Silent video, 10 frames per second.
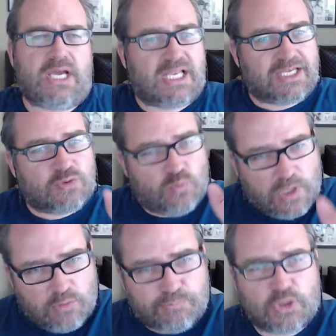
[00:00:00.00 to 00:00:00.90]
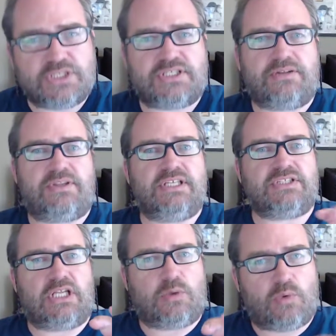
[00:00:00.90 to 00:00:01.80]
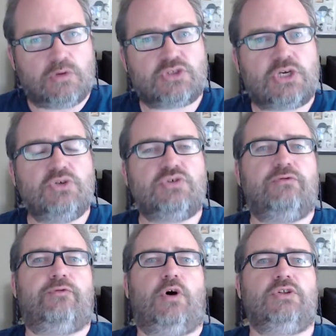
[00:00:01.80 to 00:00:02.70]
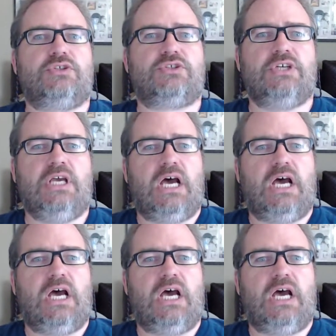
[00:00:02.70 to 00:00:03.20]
I like well-bulleted things, I like well-chosen fonts,